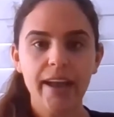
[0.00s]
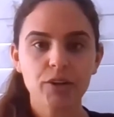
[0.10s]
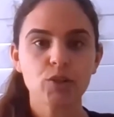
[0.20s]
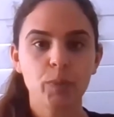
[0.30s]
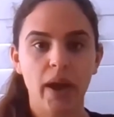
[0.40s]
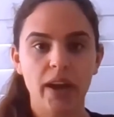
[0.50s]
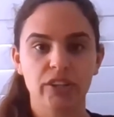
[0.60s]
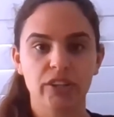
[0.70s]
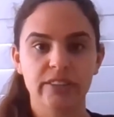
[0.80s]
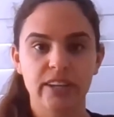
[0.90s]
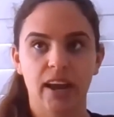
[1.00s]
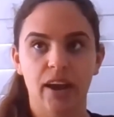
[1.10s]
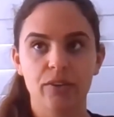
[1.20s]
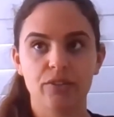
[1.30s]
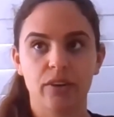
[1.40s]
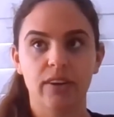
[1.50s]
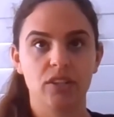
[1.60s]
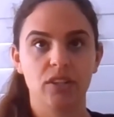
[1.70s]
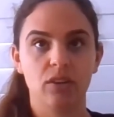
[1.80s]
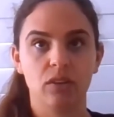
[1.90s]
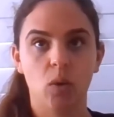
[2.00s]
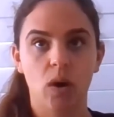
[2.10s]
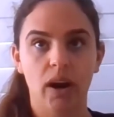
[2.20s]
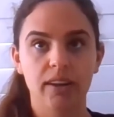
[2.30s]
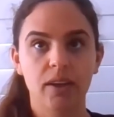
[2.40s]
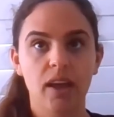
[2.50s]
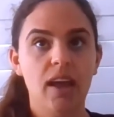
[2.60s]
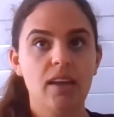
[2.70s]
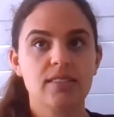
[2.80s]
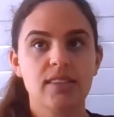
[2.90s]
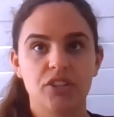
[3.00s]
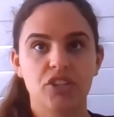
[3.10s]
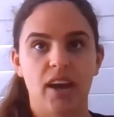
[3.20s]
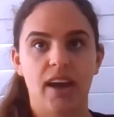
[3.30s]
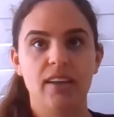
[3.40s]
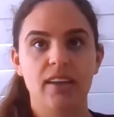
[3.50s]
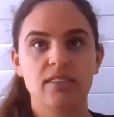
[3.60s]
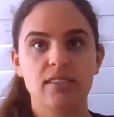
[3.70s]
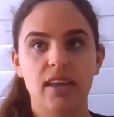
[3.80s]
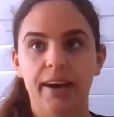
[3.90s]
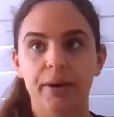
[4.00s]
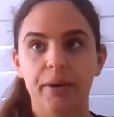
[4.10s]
extra patient details are actually required, such as